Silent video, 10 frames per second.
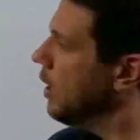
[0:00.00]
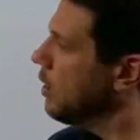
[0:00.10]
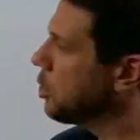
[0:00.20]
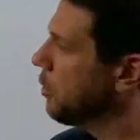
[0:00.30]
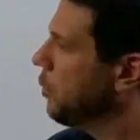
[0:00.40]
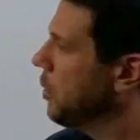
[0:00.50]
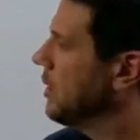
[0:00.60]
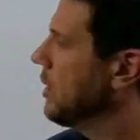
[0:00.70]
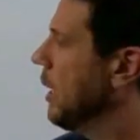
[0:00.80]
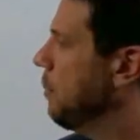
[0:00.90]
So for
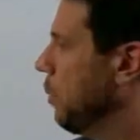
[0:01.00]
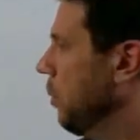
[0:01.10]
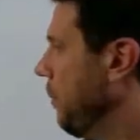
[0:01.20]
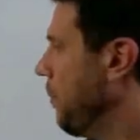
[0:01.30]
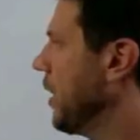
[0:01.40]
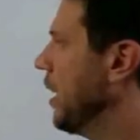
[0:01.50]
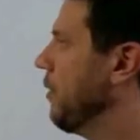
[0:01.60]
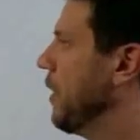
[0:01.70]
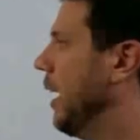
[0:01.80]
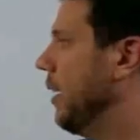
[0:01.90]
example,
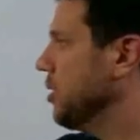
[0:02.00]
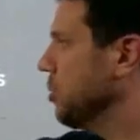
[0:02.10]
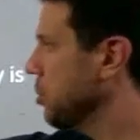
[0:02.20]
if the house was